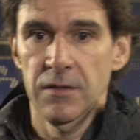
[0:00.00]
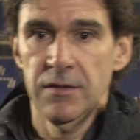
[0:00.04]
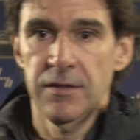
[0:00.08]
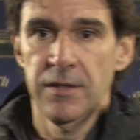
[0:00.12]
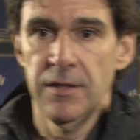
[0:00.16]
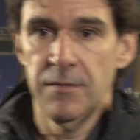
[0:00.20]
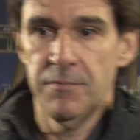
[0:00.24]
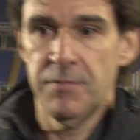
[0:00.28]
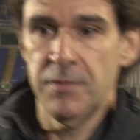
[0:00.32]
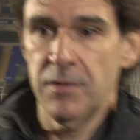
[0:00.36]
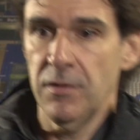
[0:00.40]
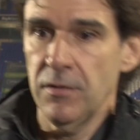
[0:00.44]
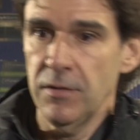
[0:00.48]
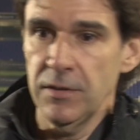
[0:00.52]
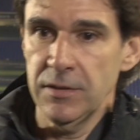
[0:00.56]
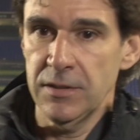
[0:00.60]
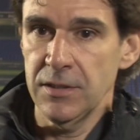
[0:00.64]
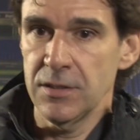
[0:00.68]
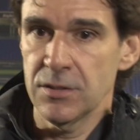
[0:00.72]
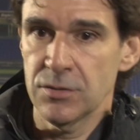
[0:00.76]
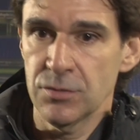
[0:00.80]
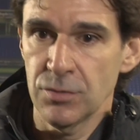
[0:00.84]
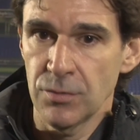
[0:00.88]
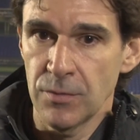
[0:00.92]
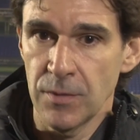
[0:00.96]
The priority
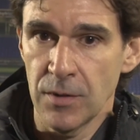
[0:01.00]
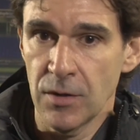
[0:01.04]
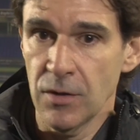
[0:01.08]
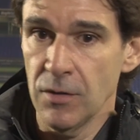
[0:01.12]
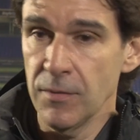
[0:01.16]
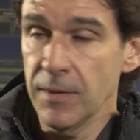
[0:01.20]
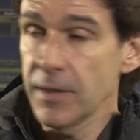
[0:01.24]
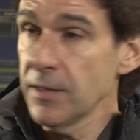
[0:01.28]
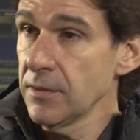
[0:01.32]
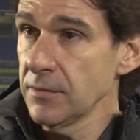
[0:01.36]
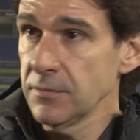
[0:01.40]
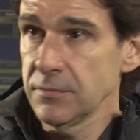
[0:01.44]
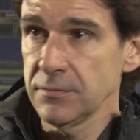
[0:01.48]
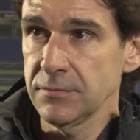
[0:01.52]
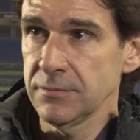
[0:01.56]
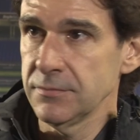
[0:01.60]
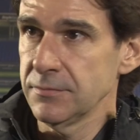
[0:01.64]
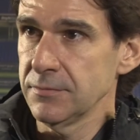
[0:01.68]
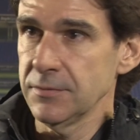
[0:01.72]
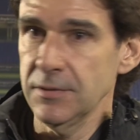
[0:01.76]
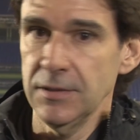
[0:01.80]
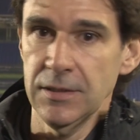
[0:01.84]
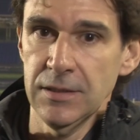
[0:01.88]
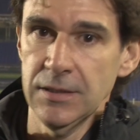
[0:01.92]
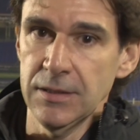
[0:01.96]
is to recover
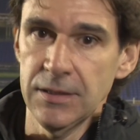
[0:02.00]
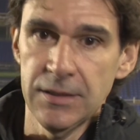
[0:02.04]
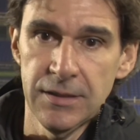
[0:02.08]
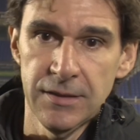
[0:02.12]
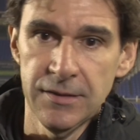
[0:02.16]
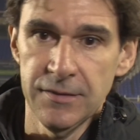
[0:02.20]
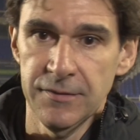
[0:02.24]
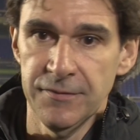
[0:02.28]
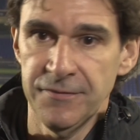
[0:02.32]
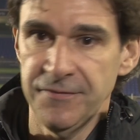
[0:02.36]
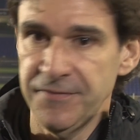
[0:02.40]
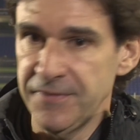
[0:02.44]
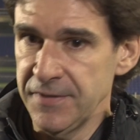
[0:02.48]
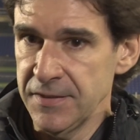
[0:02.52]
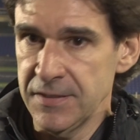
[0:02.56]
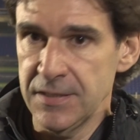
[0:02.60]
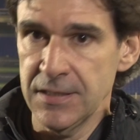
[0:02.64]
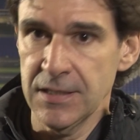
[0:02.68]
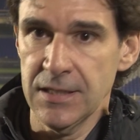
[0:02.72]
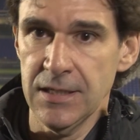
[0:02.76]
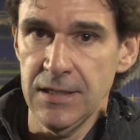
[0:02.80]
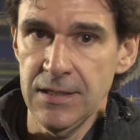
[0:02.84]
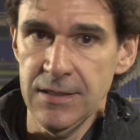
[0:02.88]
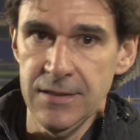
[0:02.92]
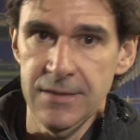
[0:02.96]
uh,
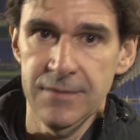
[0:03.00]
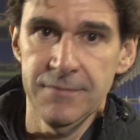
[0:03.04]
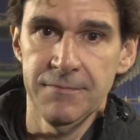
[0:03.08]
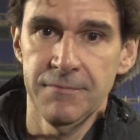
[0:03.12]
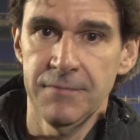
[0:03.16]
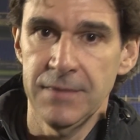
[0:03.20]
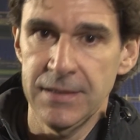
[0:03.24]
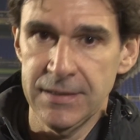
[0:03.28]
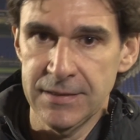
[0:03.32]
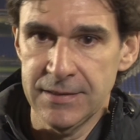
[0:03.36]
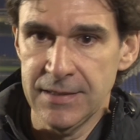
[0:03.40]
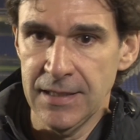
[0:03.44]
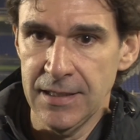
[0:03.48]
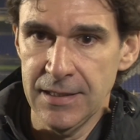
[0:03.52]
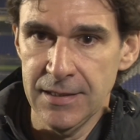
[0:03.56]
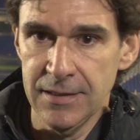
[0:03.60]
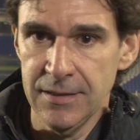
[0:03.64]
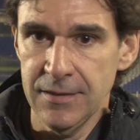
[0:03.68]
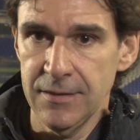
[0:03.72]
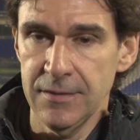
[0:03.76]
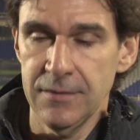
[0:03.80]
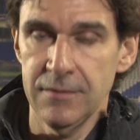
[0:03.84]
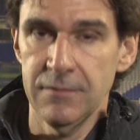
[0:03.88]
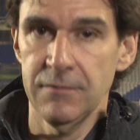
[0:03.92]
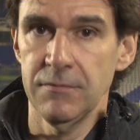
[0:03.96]
physically,
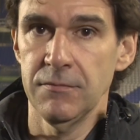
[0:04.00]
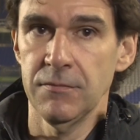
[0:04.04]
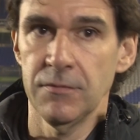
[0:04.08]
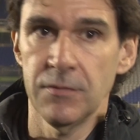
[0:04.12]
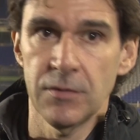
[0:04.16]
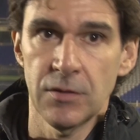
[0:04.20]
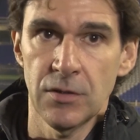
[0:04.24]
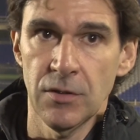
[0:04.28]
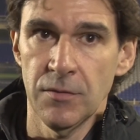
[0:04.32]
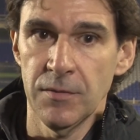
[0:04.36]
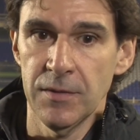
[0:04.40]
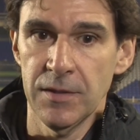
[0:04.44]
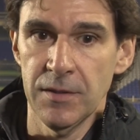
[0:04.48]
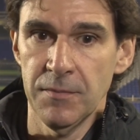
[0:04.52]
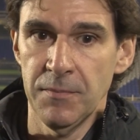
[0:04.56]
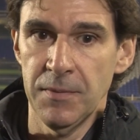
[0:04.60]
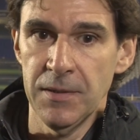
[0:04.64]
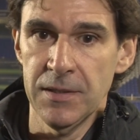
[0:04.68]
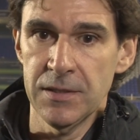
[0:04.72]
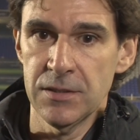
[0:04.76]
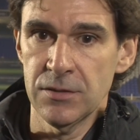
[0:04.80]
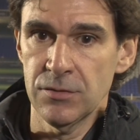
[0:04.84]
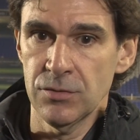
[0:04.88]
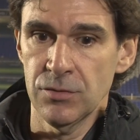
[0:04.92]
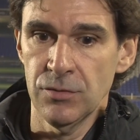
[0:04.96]
mentally, recover the
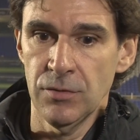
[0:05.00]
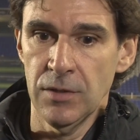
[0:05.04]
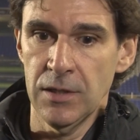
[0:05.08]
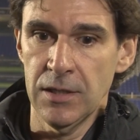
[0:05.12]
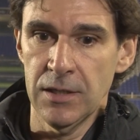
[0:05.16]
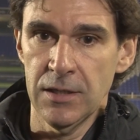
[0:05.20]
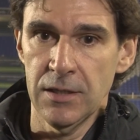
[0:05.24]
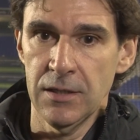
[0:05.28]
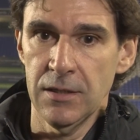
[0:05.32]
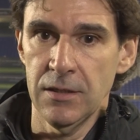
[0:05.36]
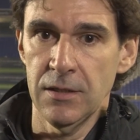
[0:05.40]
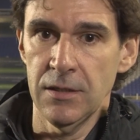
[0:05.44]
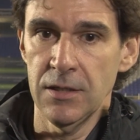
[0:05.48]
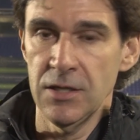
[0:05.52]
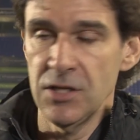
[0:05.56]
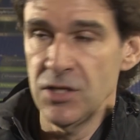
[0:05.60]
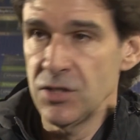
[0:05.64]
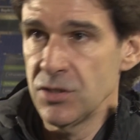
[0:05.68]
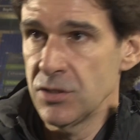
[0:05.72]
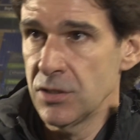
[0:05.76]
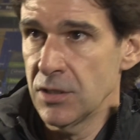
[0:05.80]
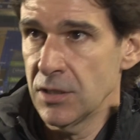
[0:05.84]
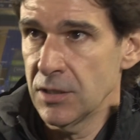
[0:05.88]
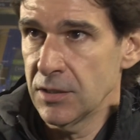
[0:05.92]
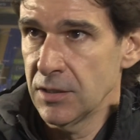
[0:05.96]
players who are uh,
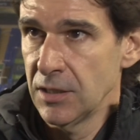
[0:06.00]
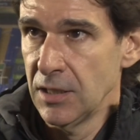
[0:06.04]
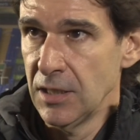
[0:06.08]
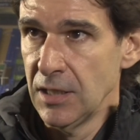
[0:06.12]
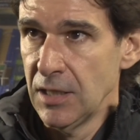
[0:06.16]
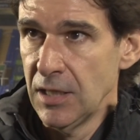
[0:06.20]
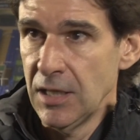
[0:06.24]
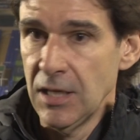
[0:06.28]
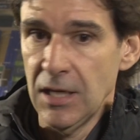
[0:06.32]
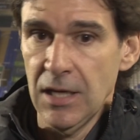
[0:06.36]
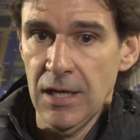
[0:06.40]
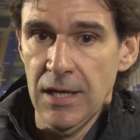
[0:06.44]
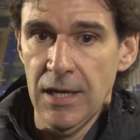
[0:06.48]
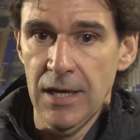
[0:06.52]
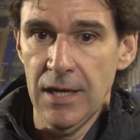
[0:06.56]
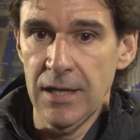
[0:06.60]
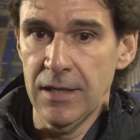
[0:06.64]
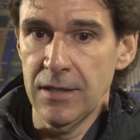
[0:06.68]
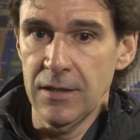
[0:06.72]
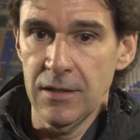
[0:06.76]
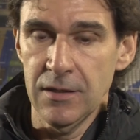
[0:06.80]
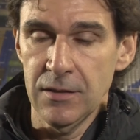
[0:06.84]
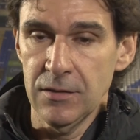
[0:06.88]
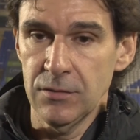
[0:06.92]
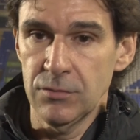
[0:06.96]
injured,
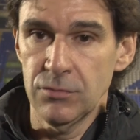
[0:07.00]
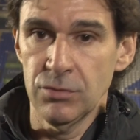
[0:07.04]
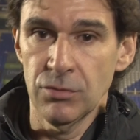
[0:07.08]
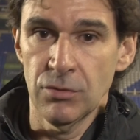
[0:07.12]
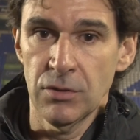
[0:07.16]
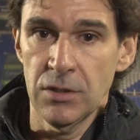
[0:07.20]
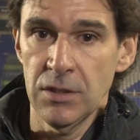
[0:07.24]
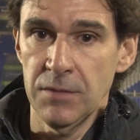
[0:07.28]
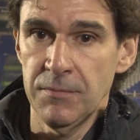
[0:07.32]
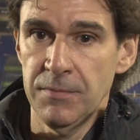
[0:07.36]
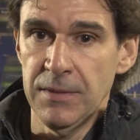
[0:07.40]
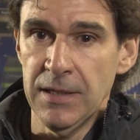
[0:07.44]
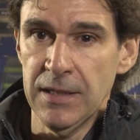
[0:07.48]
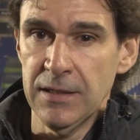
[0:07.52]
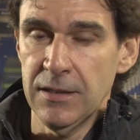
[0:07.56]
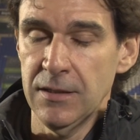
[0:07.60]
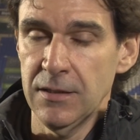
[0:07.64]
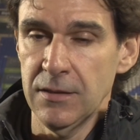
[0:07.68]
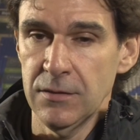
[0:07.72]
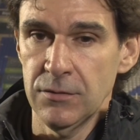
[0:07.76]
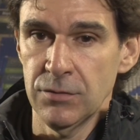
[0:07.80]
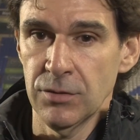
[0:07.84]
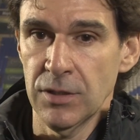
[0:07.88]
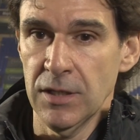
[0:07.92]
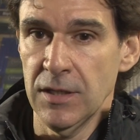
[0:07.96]
and uh, to keep that
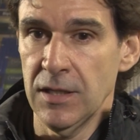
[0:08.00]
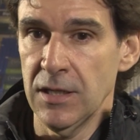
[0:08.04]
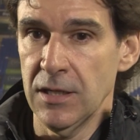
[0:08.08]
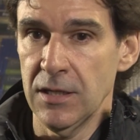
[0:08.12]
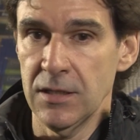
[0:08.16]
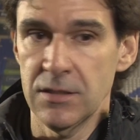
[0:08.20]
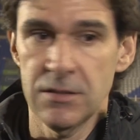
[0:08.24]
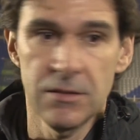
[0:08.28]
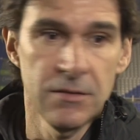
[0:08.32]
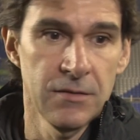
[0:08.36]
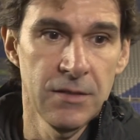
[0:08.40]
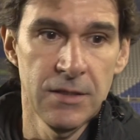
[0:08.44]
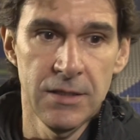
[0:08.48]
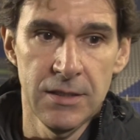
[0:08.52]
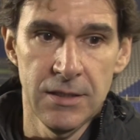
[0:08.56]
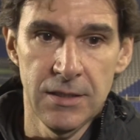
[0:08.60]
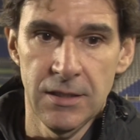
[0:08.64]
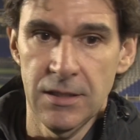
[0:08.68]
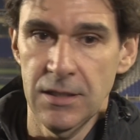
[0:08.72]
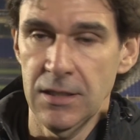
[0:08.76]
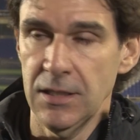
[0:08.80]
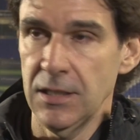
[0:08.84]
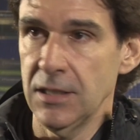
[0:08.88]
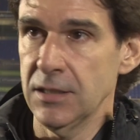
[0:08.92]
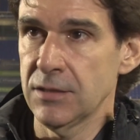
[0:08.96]
uh, togetherness on
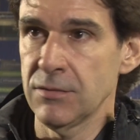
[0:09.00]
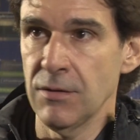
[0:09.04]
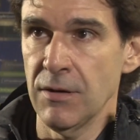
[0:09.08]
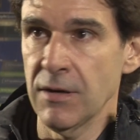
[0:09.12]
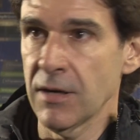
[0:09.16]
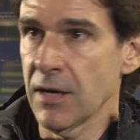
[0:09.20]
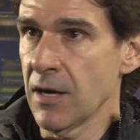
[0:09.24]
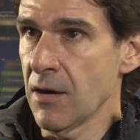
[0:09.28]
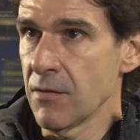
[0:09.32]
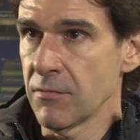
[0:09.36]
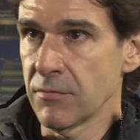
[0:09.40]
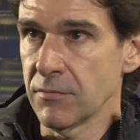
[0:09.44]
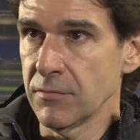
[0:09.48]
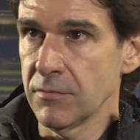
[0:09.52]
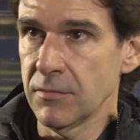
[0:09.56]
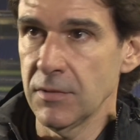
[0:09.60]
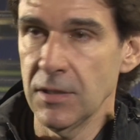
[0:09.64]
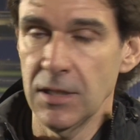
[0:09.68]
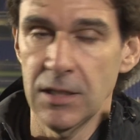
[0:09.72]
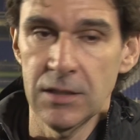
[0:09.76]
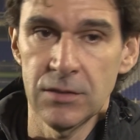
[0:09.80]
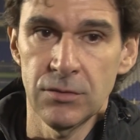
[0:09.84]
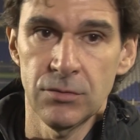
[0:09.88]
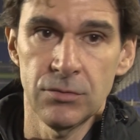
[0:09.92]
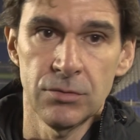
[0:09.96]
the training ground
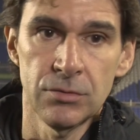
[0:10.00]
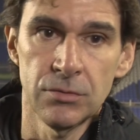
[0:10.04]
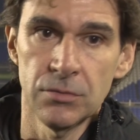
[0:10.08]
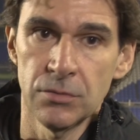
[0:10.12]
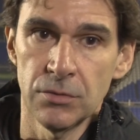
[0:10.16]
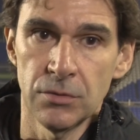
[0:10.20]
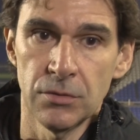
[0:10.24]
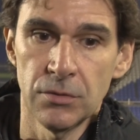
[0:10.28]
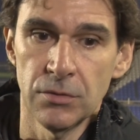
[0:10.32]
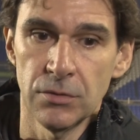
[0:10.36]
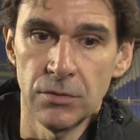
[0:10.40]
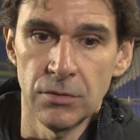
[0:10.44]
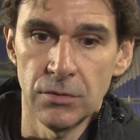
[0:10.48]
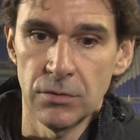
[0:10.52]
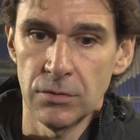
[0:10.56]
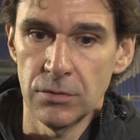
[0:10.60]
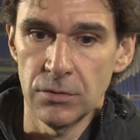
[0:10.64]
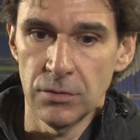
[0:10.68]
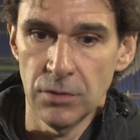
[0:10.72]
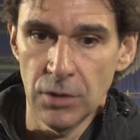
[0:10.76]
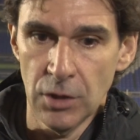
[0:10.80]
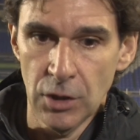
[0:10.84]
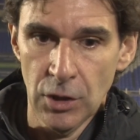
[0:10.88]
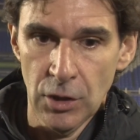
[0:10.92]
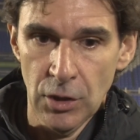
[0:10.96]
and
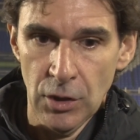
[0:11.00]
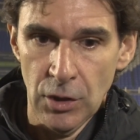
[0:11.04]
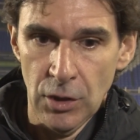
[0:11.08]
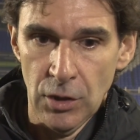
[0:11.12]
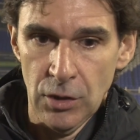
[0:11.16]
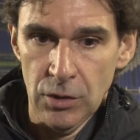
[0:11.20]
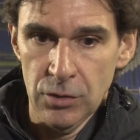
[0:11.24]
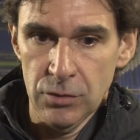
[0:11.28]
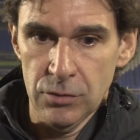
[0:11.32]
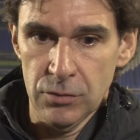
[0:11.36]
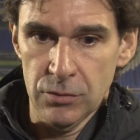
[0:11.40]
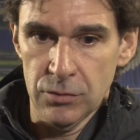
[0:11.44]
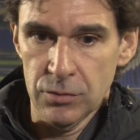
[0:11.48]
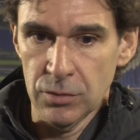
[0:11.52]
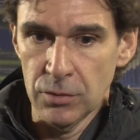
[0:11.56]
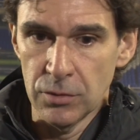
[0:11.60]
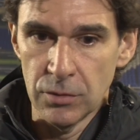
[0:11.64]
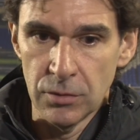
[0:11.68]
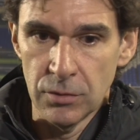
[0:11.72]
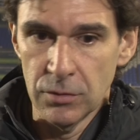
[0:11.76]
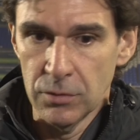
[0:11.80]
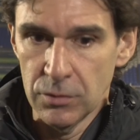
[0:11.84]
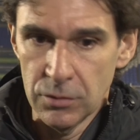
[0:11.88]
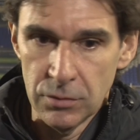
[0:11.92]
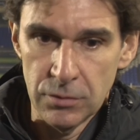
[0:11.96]
to
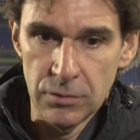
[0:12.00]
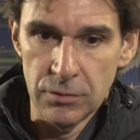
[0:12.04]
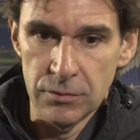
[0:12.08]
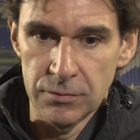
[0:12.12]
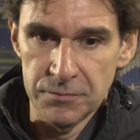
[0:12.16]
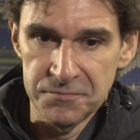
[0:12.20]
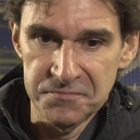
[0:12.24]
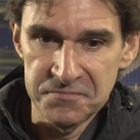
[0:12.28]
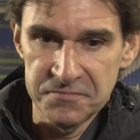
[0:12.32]
to